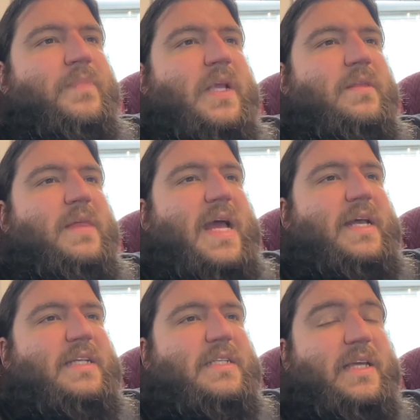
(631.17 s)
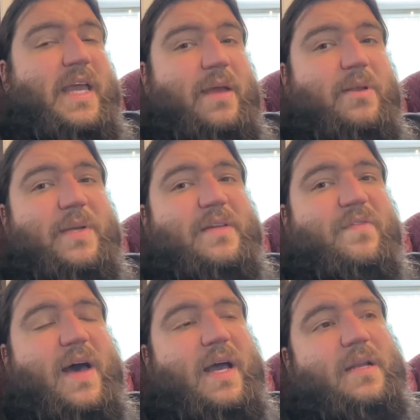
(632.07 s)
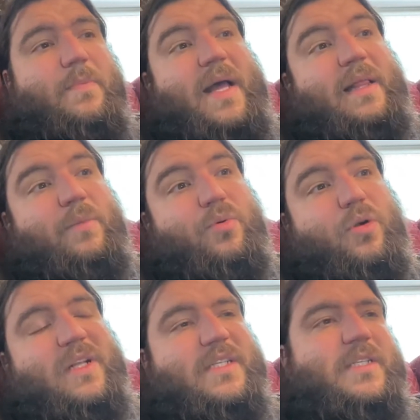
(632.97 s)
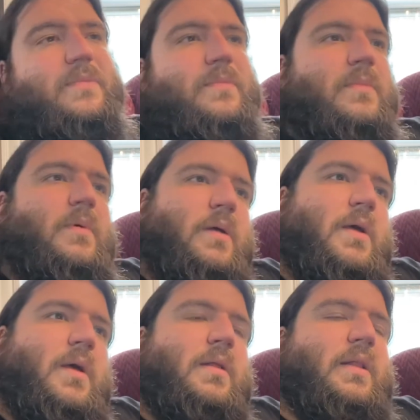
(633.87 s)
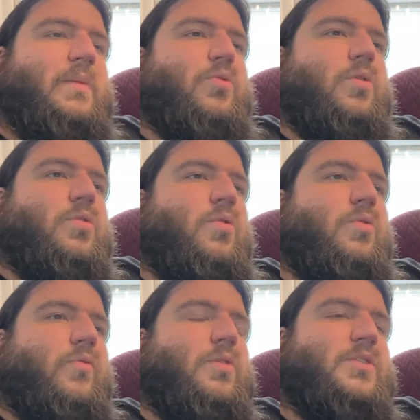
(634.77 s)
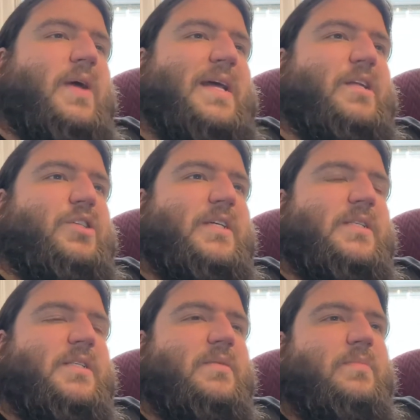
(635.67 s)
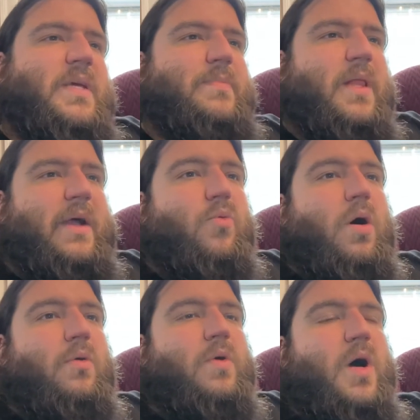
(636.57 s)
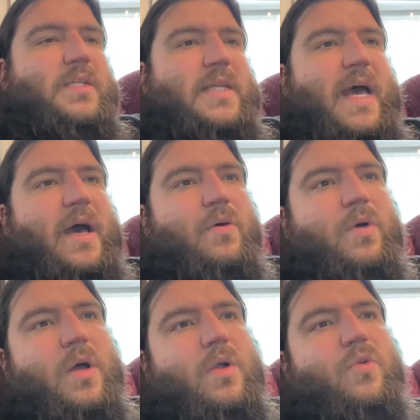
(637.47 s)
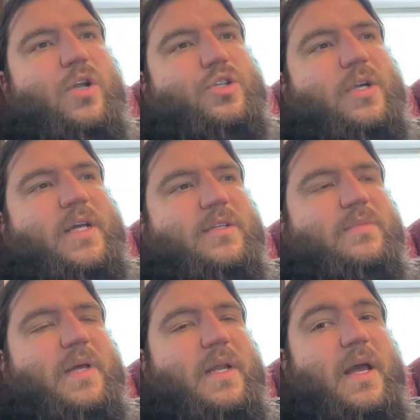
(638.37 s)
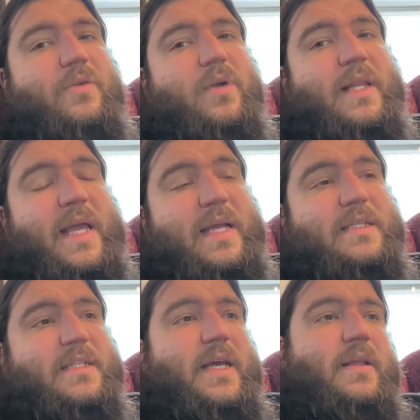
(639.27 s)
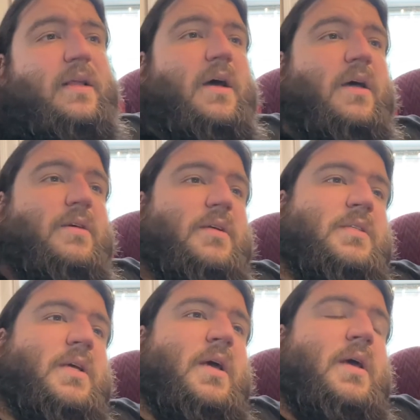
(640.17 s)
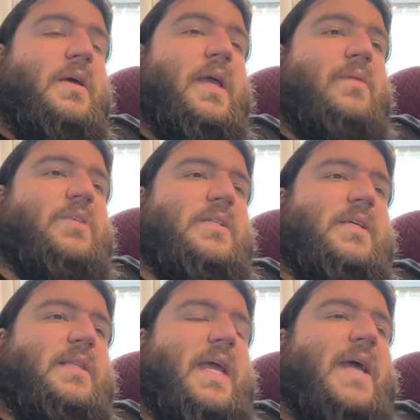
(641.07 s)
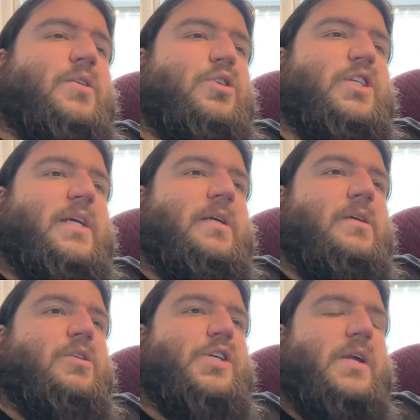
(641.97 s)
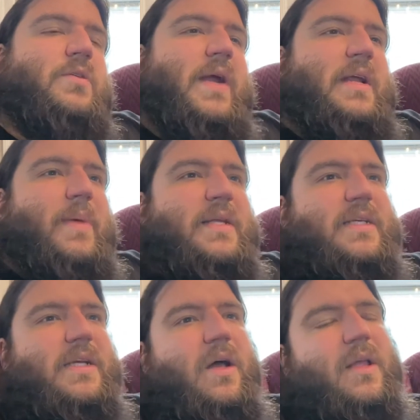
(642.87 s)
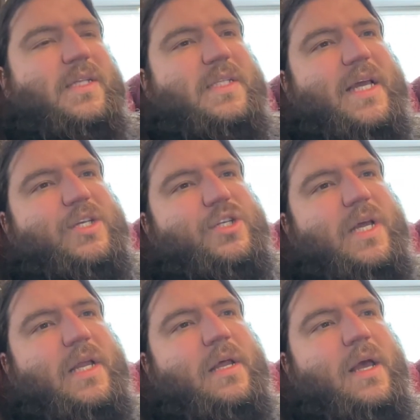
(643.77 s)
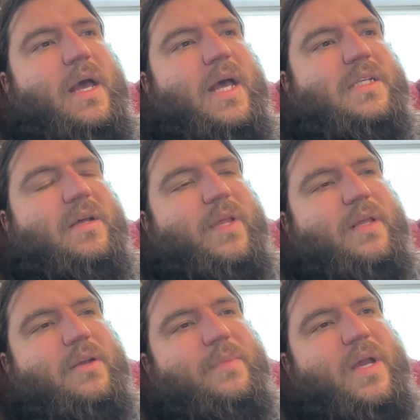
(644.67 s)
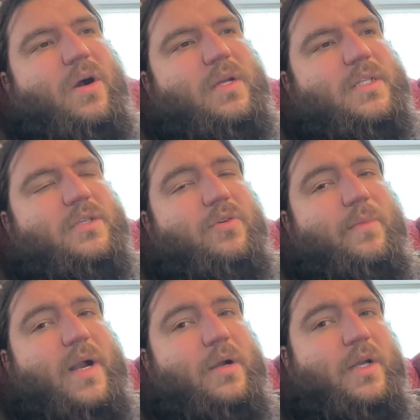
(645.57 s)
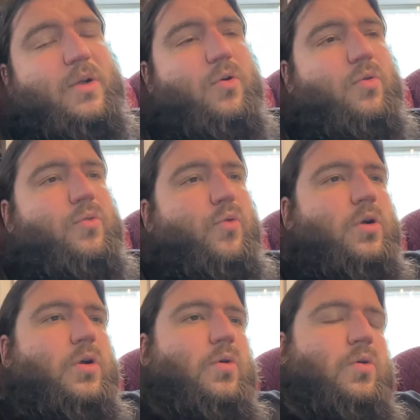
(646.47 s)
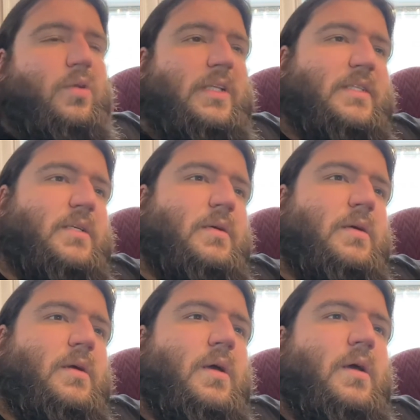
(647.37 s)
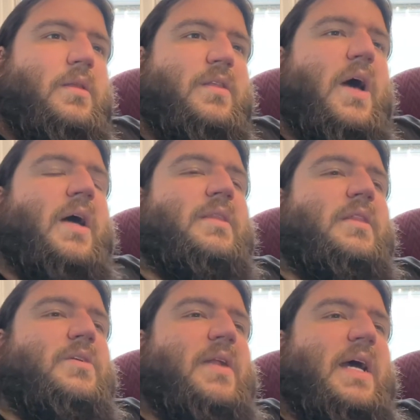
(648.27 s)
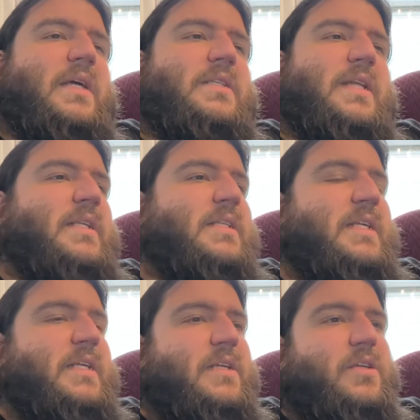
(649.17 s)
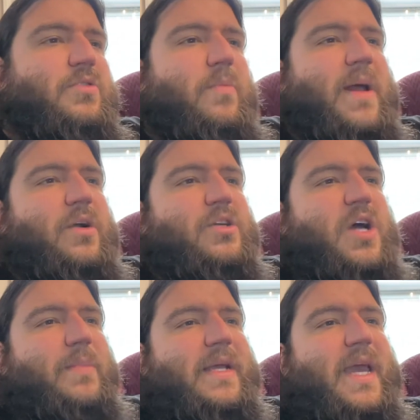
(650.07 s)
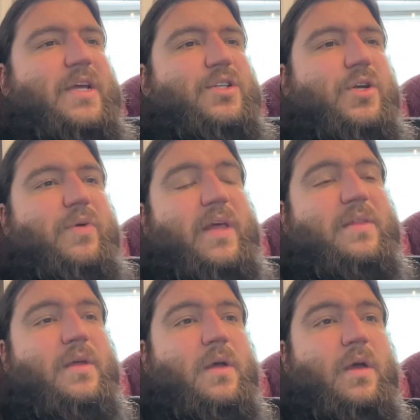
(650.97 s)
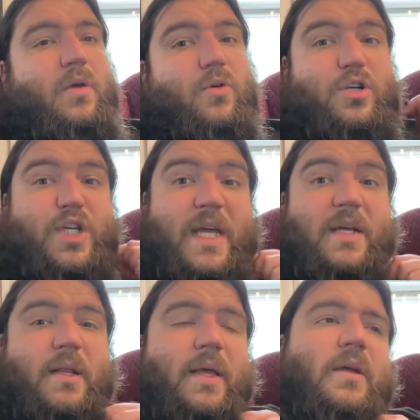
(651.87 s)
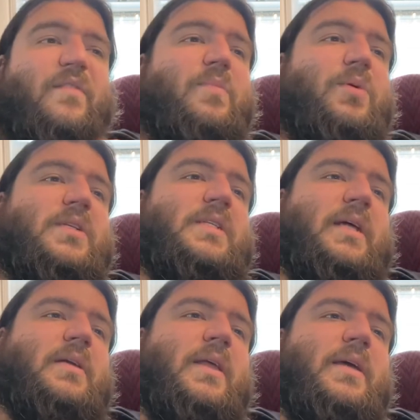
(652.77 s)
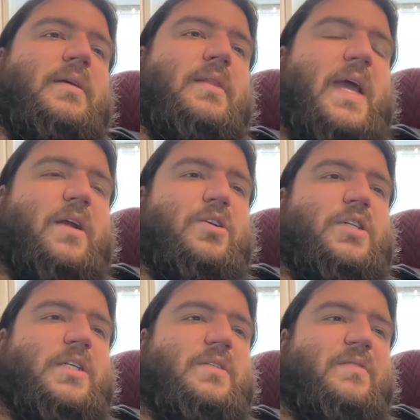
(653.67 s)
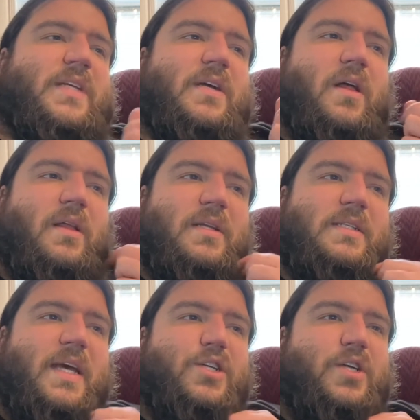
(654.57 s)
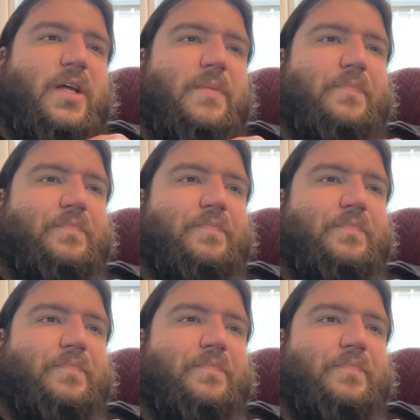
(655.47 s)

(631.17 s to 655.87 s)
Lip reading: That is, it came to be defined by liberals. Liberal Cold War strategists, people like Walt Rostow, Roger Hilsman, Edward Lansdale, and others, came to see the energy generated by decolonization as something that could be harnessed to American Cold War goals. The thought that the United States needed to do a better job engaging with, or channeling, if put cynically, the energies of decolonization,